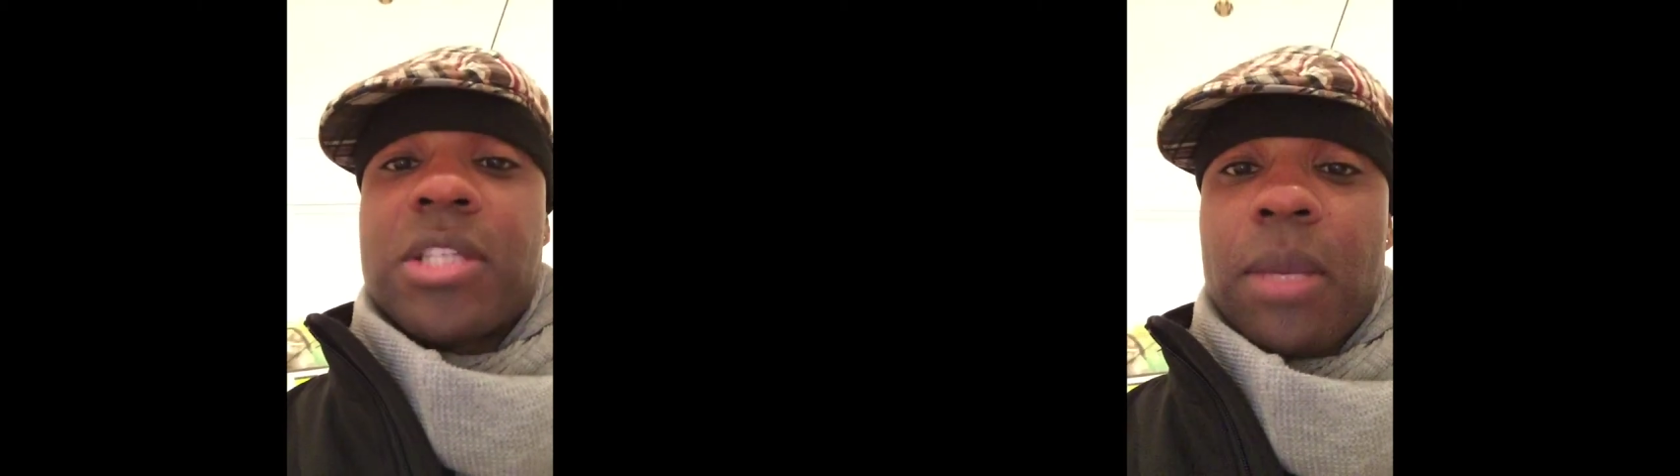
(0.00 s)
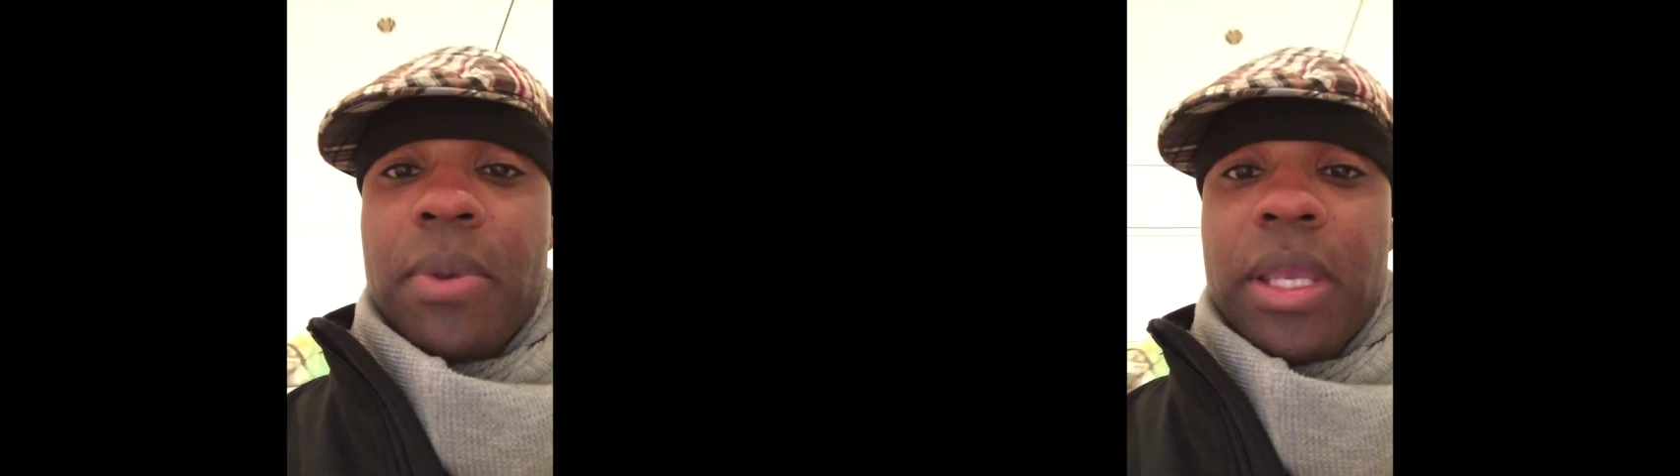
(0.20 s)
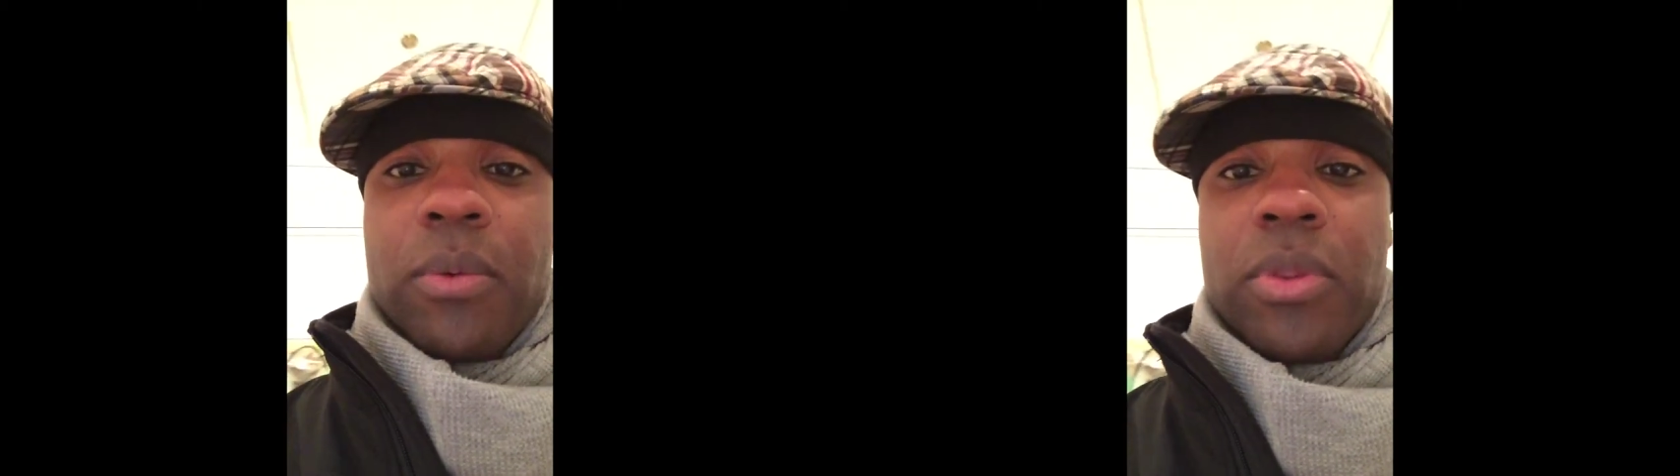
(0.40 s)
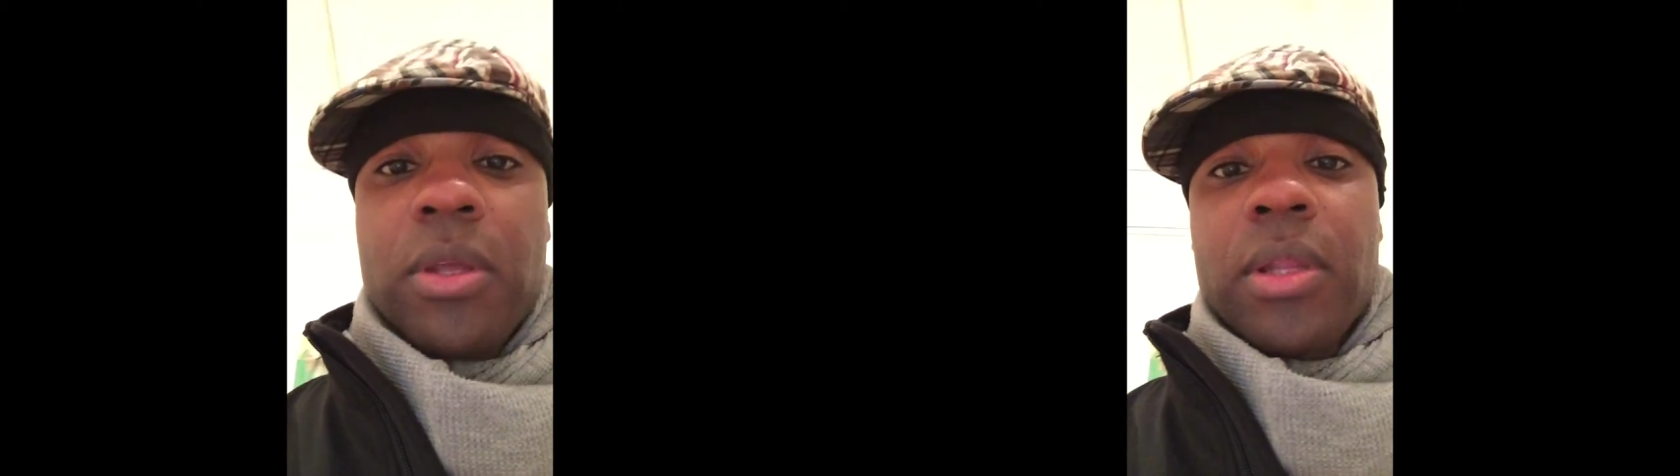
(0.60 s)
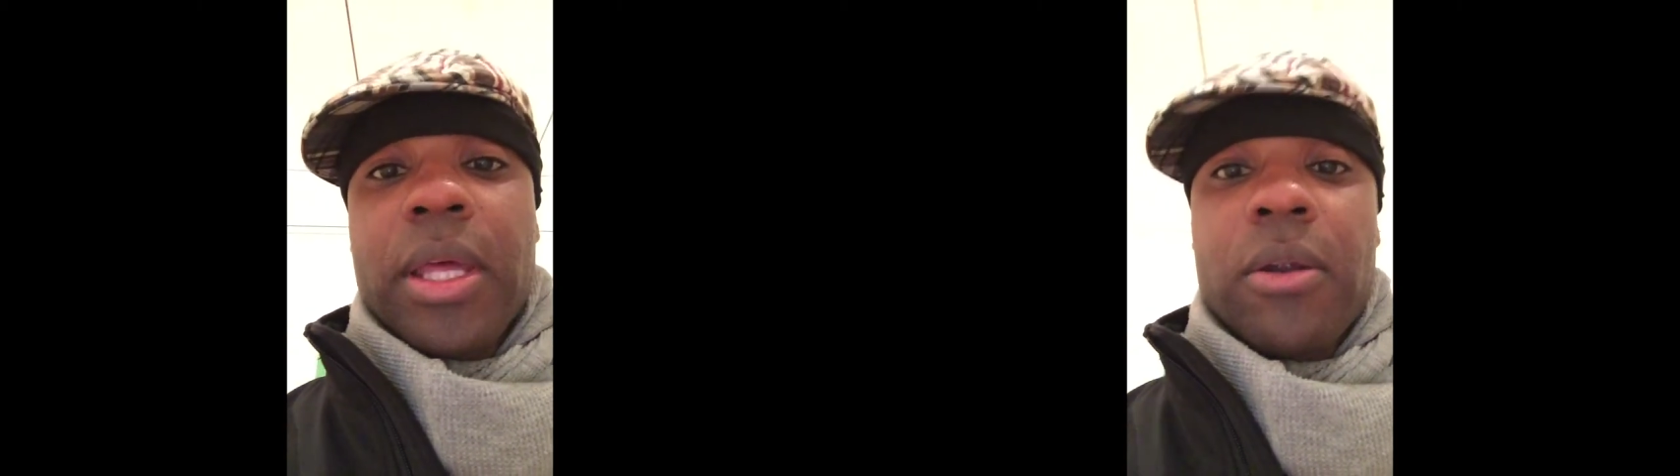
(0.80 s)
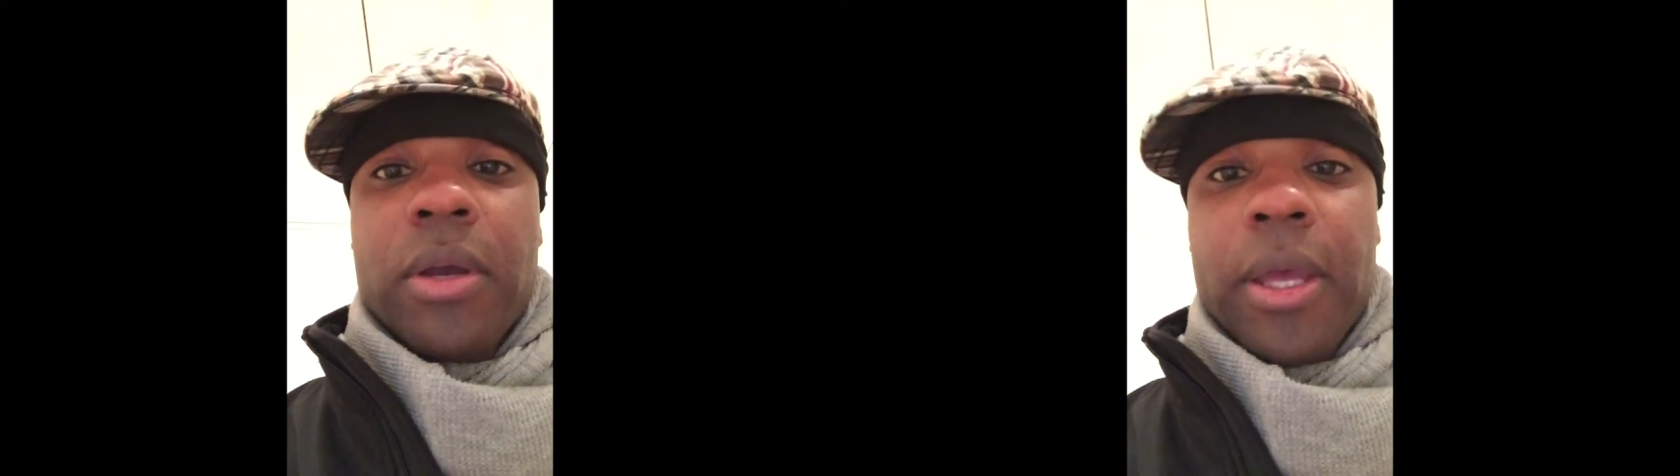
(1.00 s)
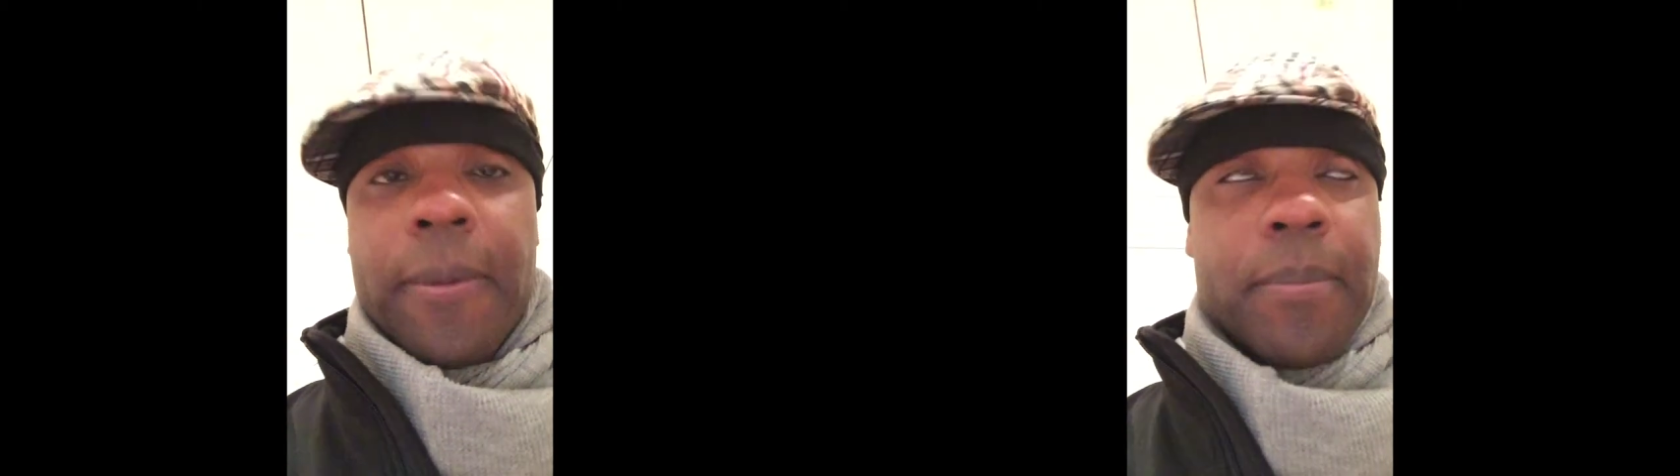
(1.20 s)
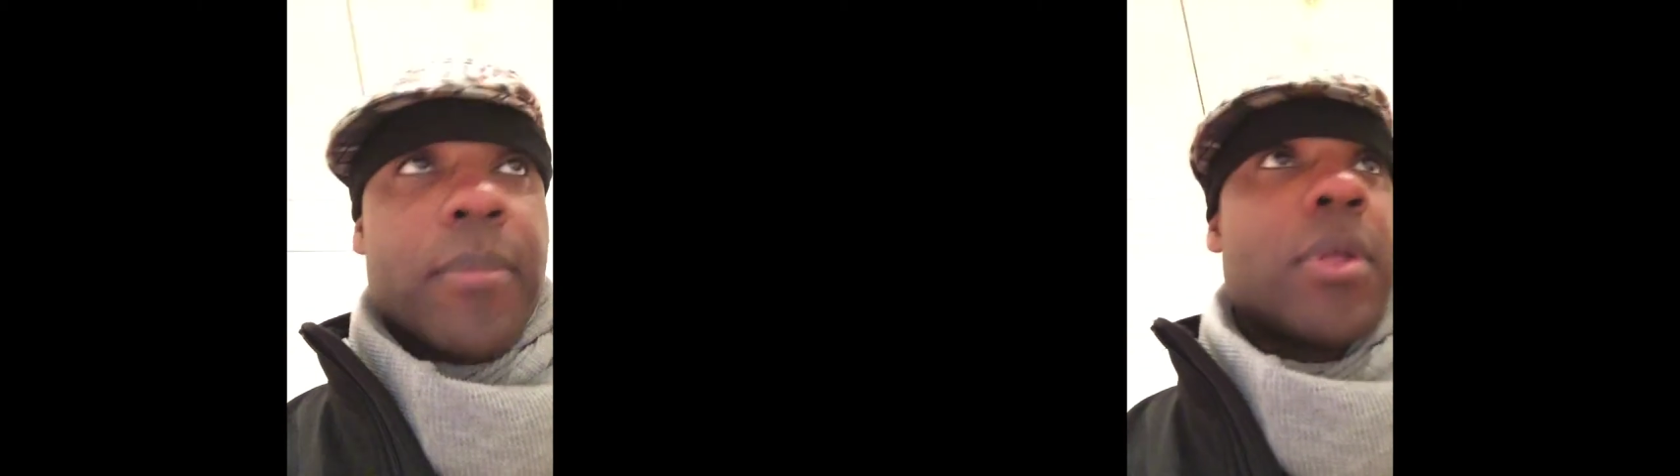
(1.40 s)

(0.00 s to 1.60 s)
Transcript: check back in with you later, okay?